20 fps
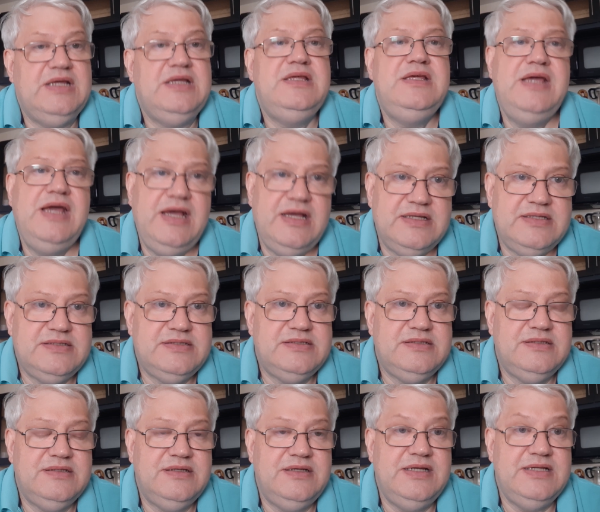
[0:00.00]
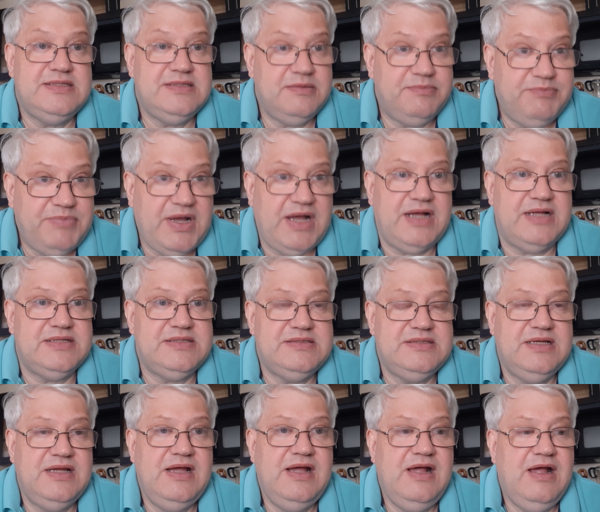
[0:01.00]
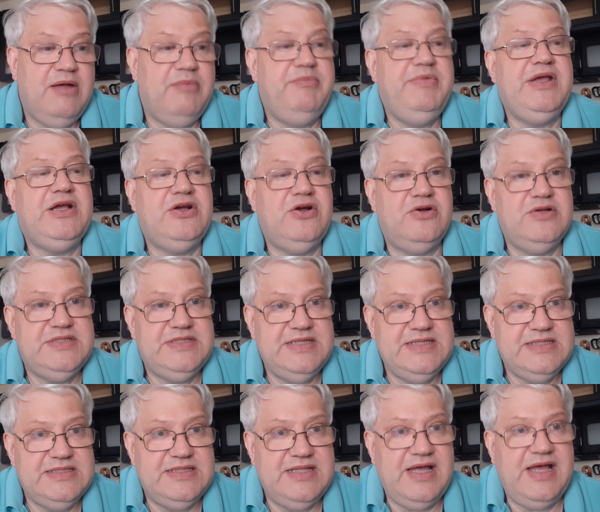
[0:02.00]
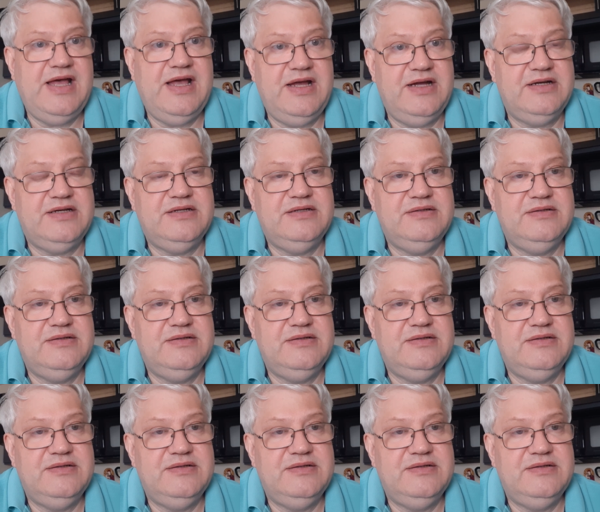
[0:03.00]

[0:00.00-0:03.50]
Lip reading: Yes, it's a pass because it's there